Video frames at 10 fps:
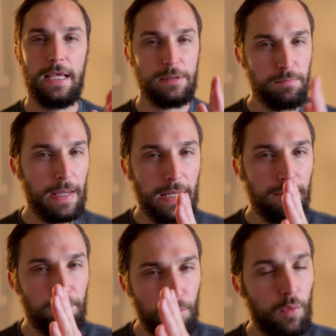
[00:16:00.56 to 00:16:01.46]
is
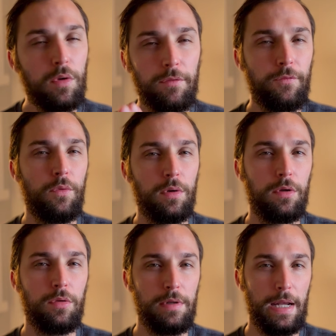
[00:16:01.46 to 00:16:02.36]
made more for
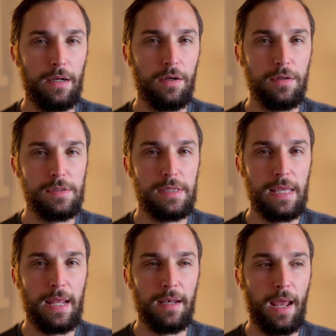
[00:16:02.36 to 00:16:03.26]
creators
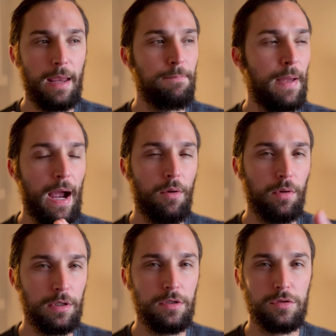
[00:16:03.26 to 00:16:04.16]
than a power
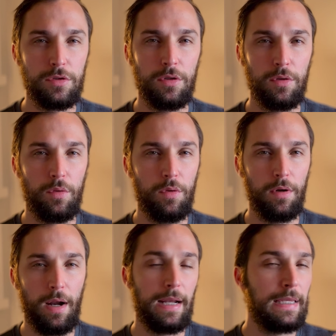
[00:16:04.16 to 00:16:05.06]
user
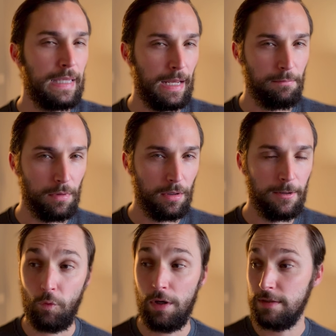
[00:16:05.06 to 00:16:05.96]
or a gamer.
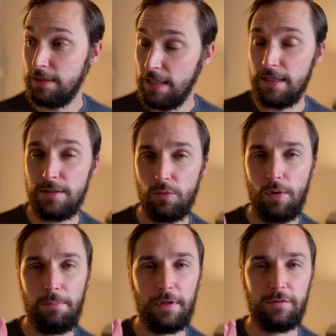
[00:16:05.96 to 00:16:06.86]
Whereas this, the
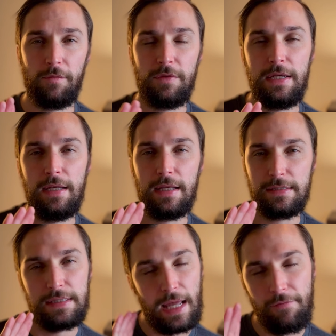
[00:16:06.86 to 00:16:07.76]
OnePlus 15, is
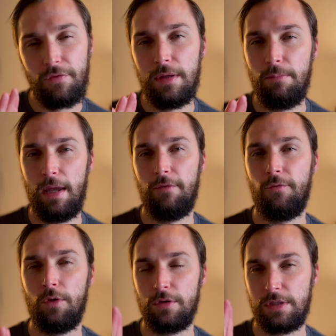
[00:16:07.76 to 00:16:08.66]
definitely made
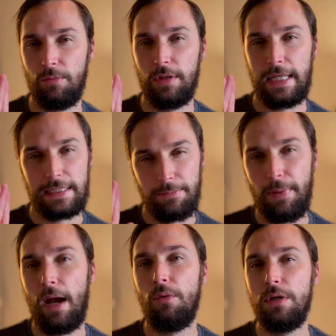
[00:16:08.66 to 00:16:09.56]
for someone that's a
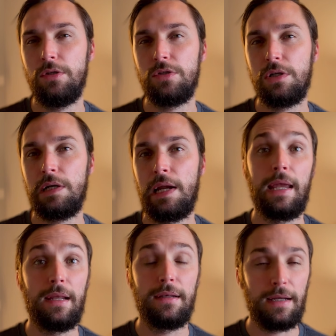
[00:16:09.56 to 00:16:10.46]
power user
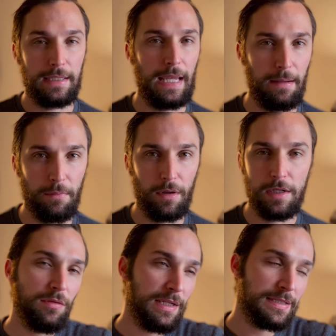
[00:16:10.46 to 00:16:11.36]
and a gamer. I
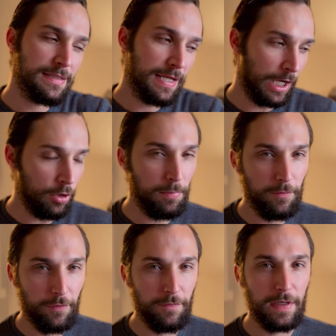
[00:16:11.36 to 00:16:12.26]
don't think it's terrible
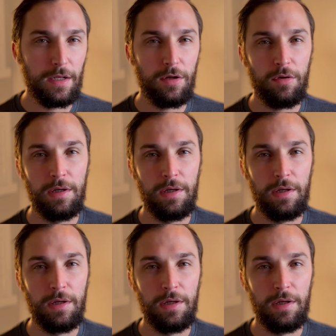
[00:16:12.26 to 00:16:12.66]
for video.